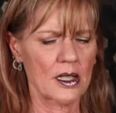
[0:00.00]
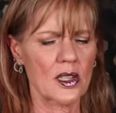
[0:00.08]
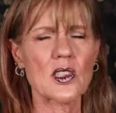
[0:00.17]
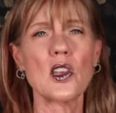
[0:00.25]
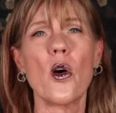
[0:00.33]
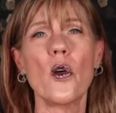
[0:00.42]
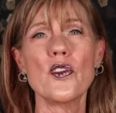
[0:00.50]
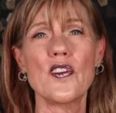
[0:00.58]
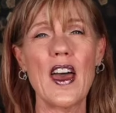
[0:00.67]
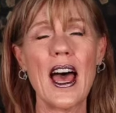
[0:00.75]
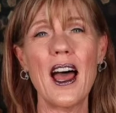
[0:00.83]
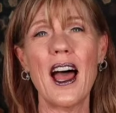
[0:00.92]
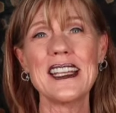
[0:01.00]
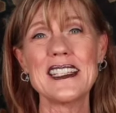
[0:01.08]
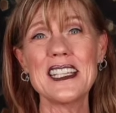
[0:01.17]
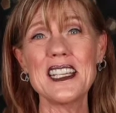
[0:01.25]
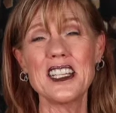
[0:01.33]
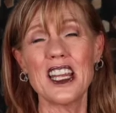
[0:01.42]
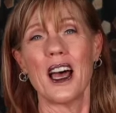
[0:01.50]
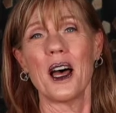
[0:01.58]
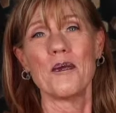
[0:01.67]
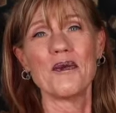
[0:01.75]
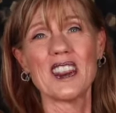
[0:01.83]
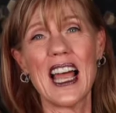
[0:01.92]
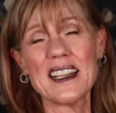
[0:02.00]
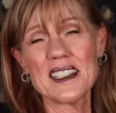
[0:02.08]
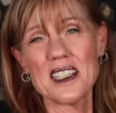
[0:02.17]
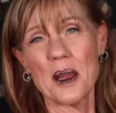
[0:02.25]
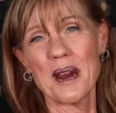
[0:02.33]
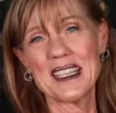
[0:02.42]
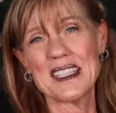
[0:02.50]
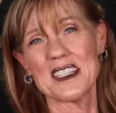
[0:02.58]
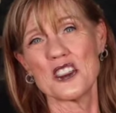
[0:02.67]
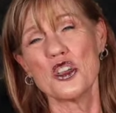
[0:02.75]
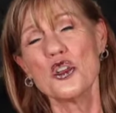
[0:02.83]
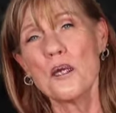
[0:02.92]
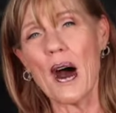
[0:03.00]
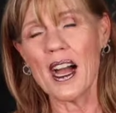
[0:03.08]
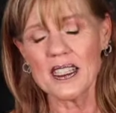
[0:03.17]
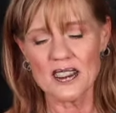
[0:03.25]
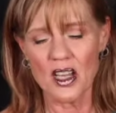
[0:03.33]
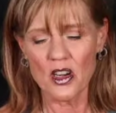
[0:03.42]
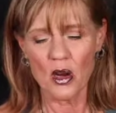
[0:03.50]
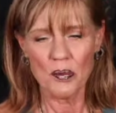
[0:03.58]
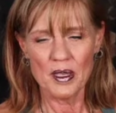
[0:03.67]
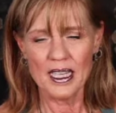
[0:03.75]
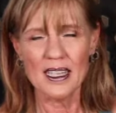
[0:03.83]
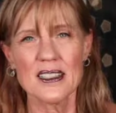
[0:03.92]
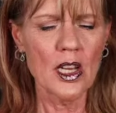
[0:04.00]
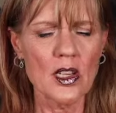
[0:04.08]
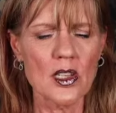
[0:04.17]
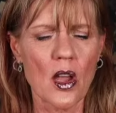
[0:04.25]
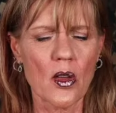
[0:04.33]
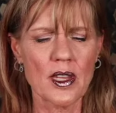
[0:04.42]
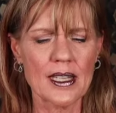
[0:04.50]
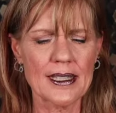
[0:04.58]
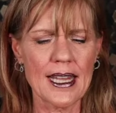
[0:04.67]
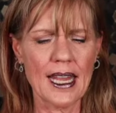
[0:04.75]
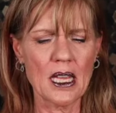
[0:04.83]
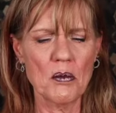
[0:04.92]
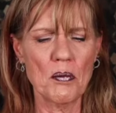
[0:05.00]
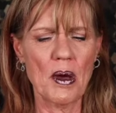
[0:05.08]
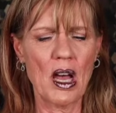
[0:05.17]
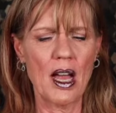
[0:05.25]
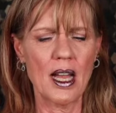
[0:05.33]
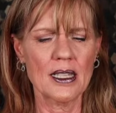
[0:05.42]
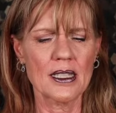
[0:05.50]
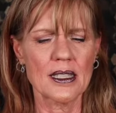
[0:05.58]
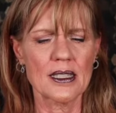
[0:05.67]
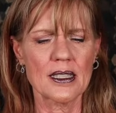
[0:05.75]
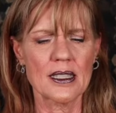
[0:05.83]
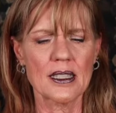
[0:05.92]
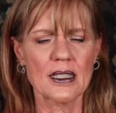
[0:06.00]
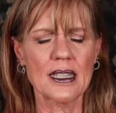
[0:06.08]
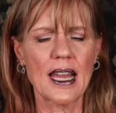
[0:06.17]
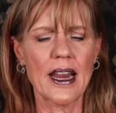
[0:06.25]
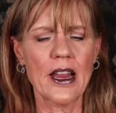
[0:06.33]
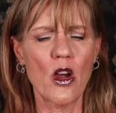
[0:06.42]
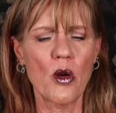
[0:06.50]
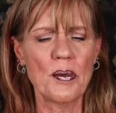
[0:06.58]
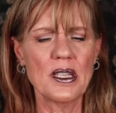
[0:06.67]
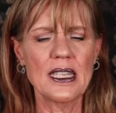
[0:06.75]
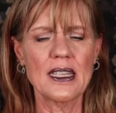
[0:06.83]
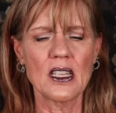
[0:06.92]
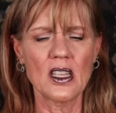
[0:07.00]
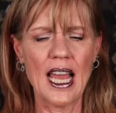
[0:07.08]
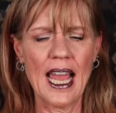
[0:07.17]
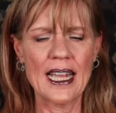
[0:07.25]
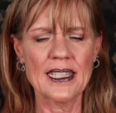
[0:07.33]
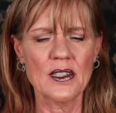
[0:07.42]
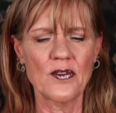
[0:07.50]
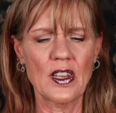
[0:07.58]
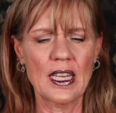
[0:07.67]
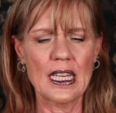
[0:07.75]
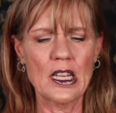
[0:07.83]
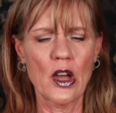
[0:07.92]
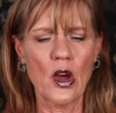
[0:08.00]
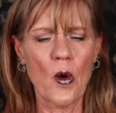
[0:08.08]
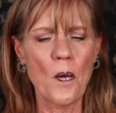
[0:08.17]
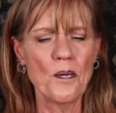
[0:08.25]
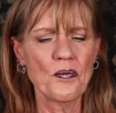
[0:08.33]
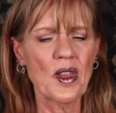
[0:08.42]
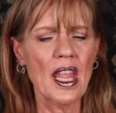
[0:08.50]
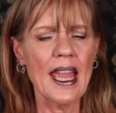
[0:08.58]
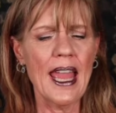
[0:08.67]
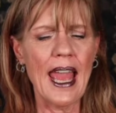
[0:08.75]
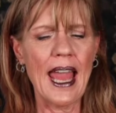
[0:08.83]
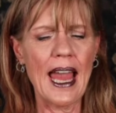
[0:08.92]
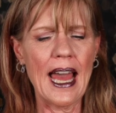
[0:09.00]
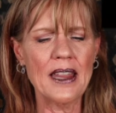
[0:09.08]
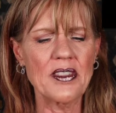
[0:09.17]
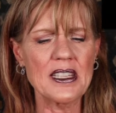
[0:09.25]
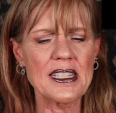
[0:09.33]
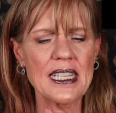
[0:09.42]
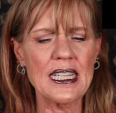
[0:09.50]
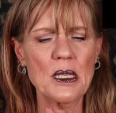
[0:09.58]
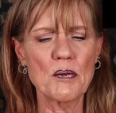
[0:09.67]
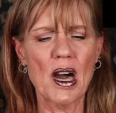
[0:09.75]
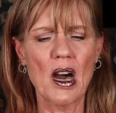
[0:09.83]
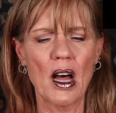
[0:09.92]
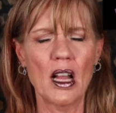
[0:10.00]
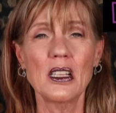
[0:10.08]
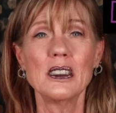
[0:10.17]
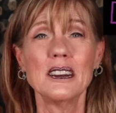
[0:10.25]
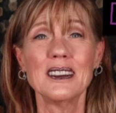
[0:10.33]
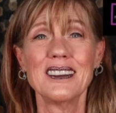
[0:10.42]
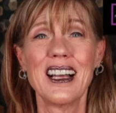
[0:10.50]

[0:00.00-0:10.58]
So that I did, last time I did 2 box unopening. So the second box that I opened in the last video had the tea ball,